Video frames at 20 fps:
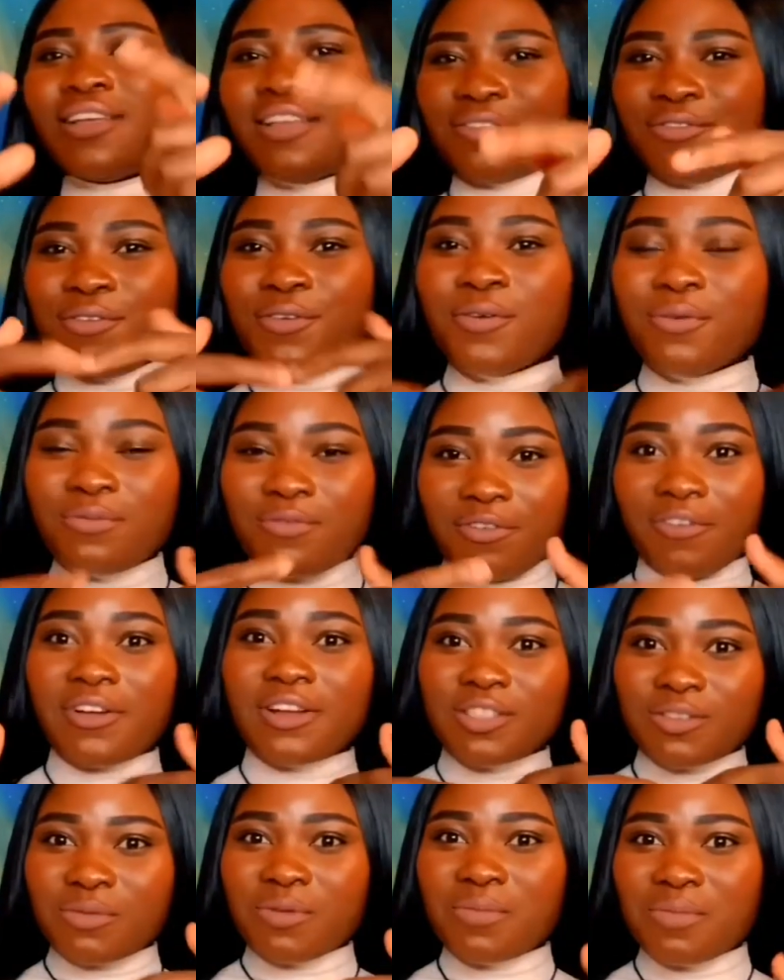If you're
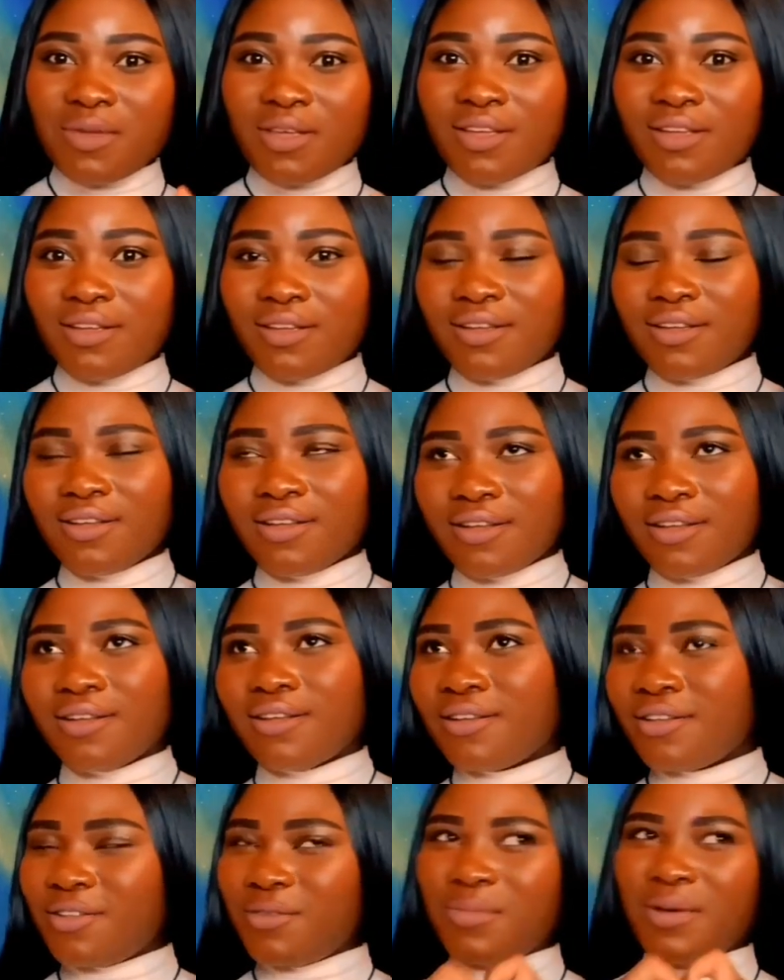friends with me,
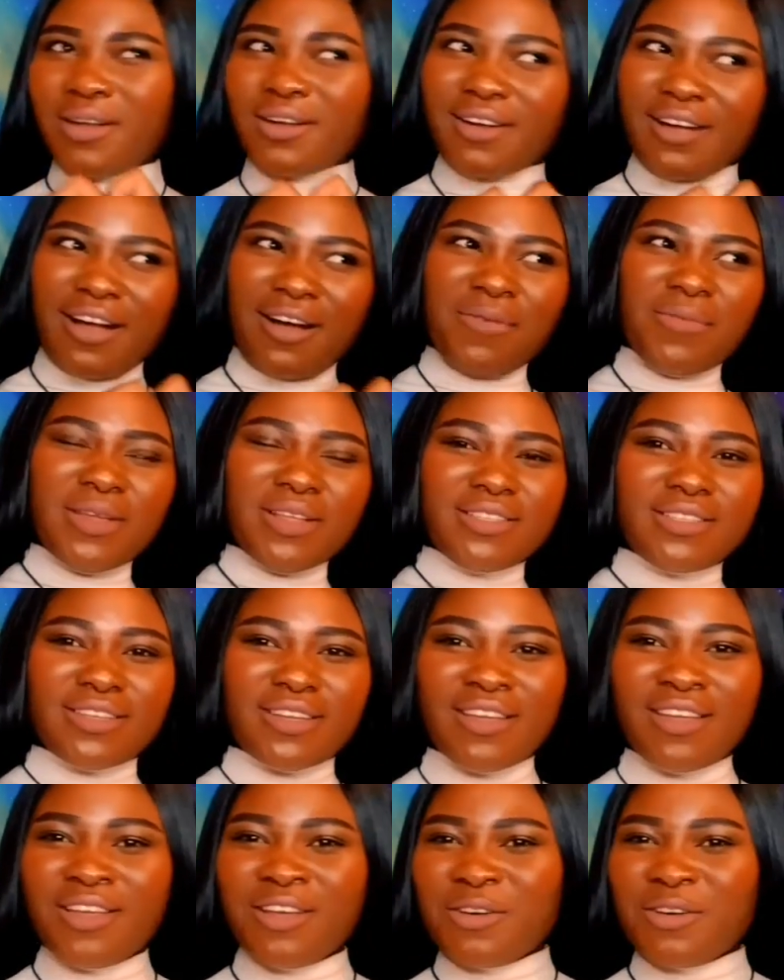you better comment,